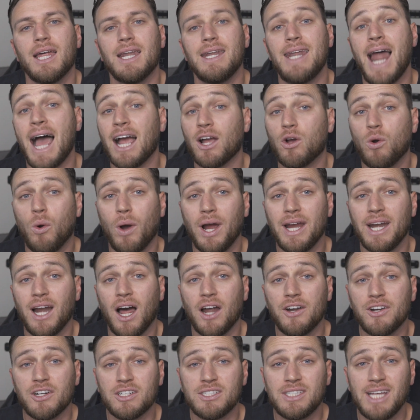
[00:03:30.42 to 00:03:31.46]
Not quite
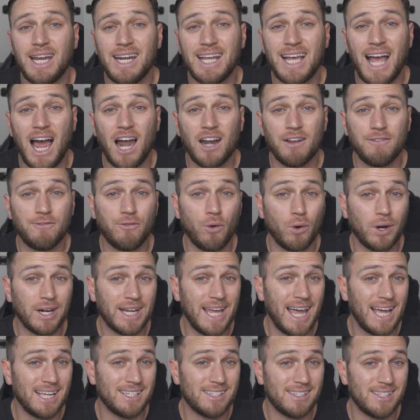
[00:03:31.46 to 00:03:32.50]
understanding how to
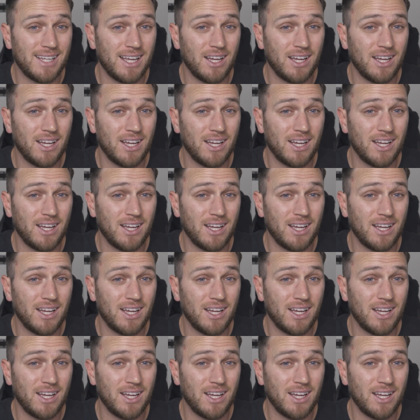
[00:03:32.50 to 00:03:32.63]
forecast